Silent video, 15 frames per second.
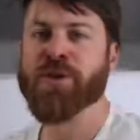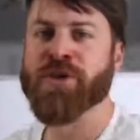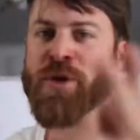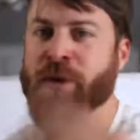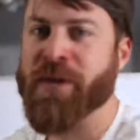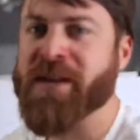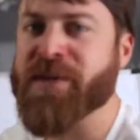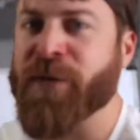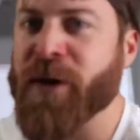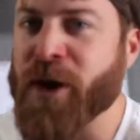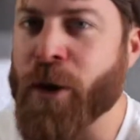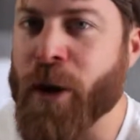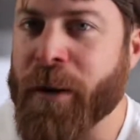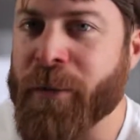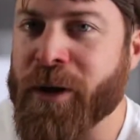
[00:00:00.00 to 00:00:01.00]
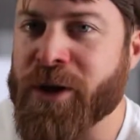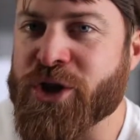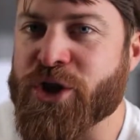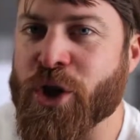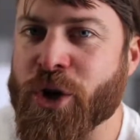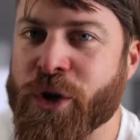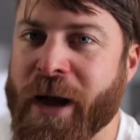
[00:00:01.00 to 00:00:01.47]
So in this video, I'm going to
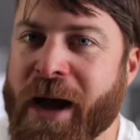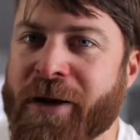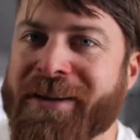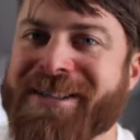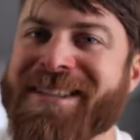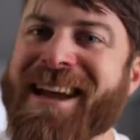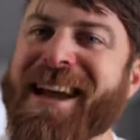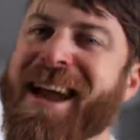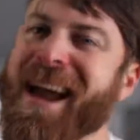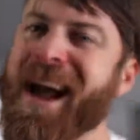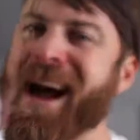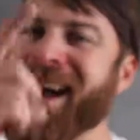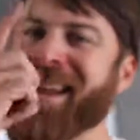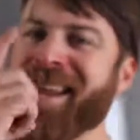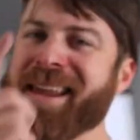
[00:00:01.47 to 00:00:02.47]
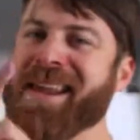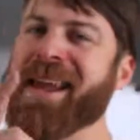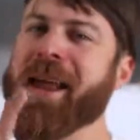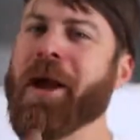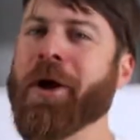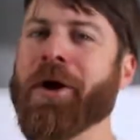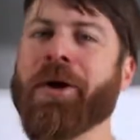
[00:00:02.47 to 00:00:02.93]
show you how to take a
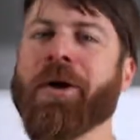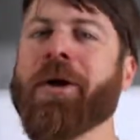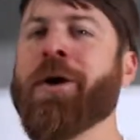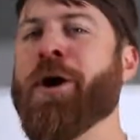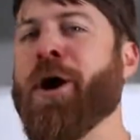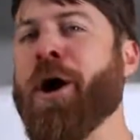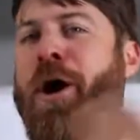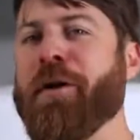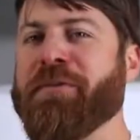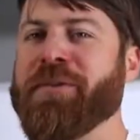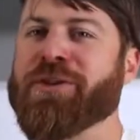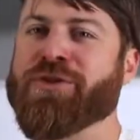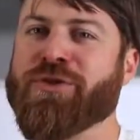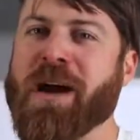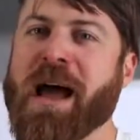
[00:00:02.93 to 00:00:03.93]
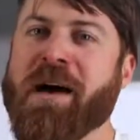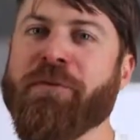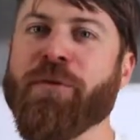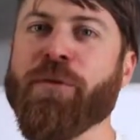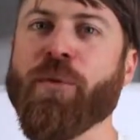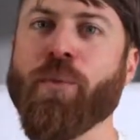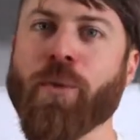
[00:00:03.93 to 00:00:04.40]
year off and
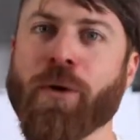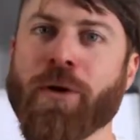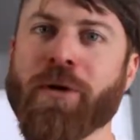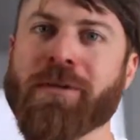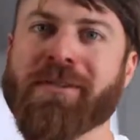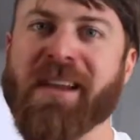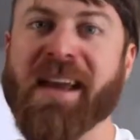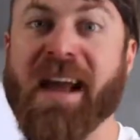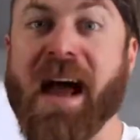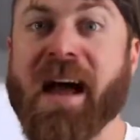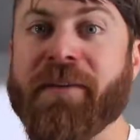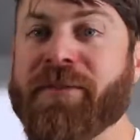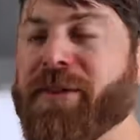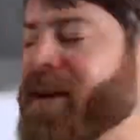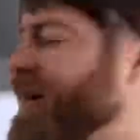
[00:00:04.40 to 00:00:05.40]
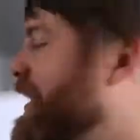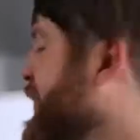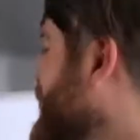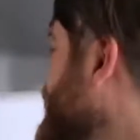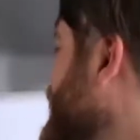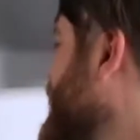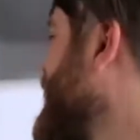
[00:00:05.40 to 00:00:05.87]
travel the world like I've
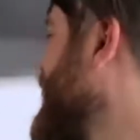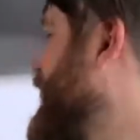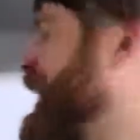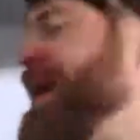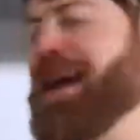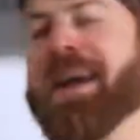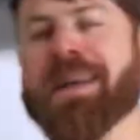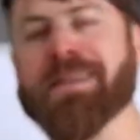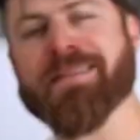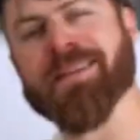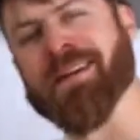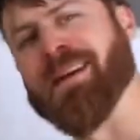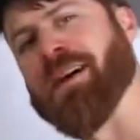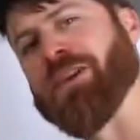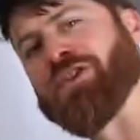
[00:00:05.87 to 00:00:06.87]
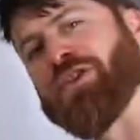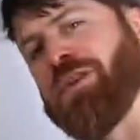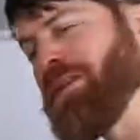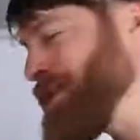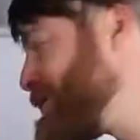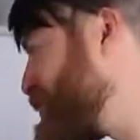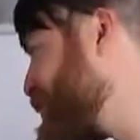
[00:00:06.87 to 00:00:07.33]
done. And I'll show you
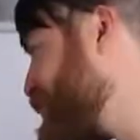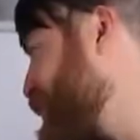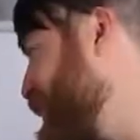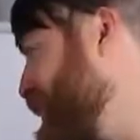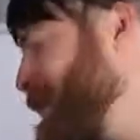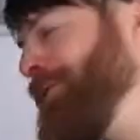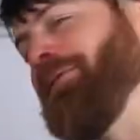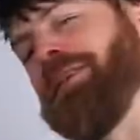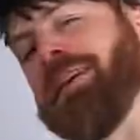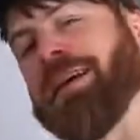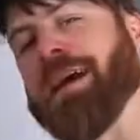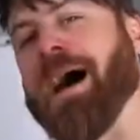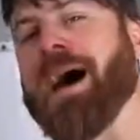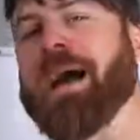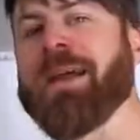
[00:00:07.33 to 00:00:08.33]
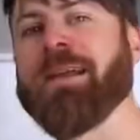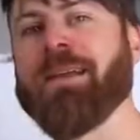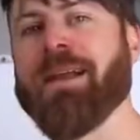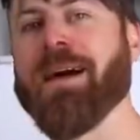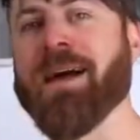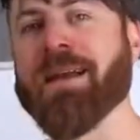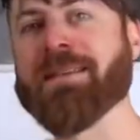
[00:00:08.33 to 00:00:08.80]
these 3 nifty
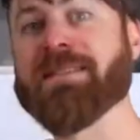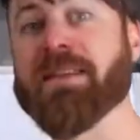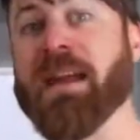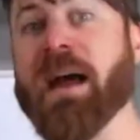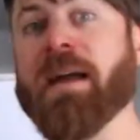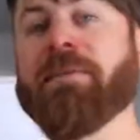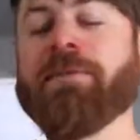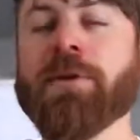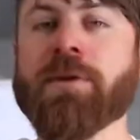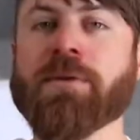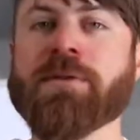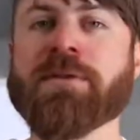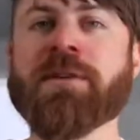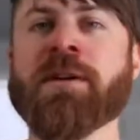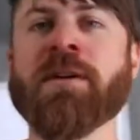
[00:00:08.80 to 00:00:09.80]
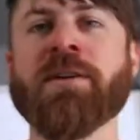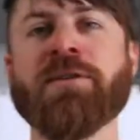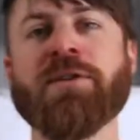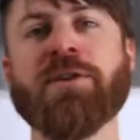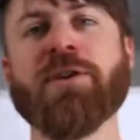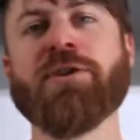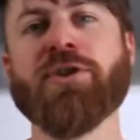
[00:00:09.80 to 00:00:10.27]
guidelines that I've used
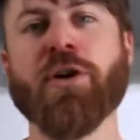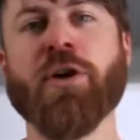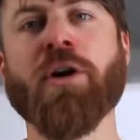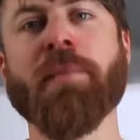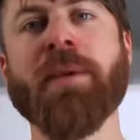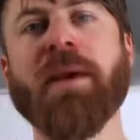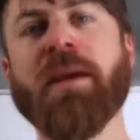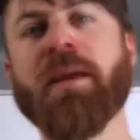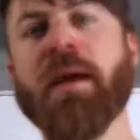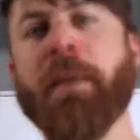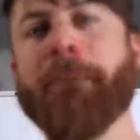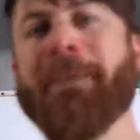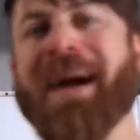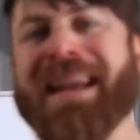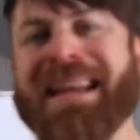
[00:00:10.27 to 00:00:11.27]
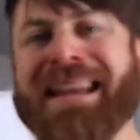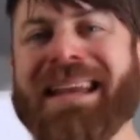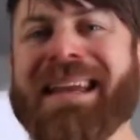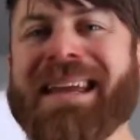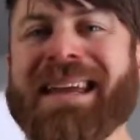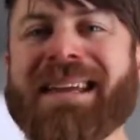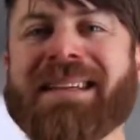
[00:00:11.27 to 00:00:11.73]
to determine my
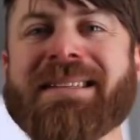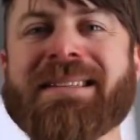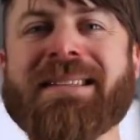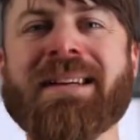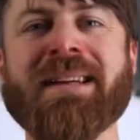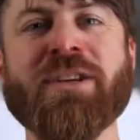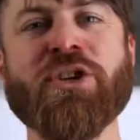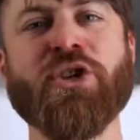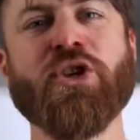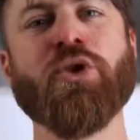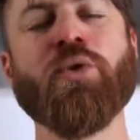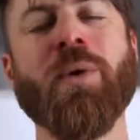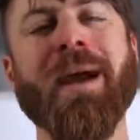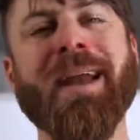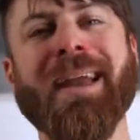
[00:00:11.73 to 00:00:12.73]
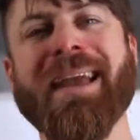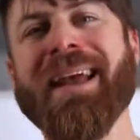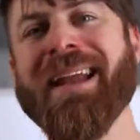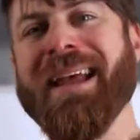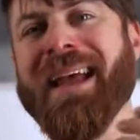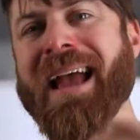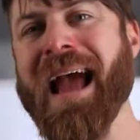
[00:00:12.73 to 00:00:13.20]
needs to
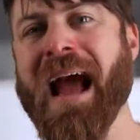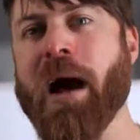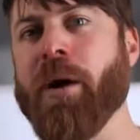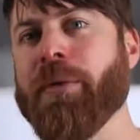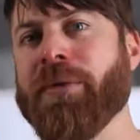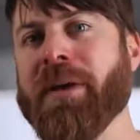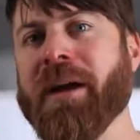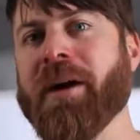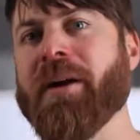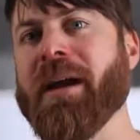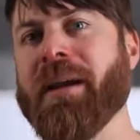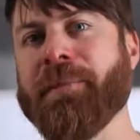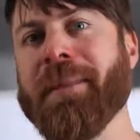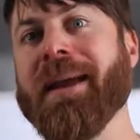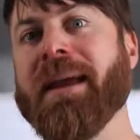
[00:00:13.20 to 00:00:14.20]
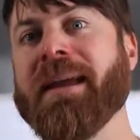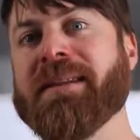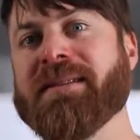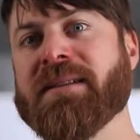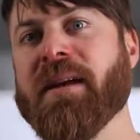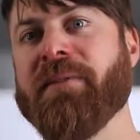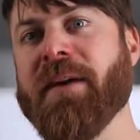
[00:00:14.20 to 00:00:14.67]
getting out there and making
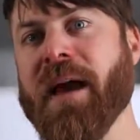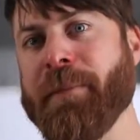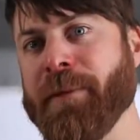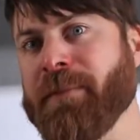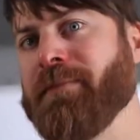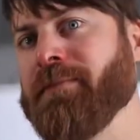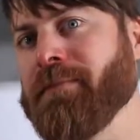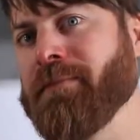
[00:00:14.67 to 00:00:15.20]
stuff happen.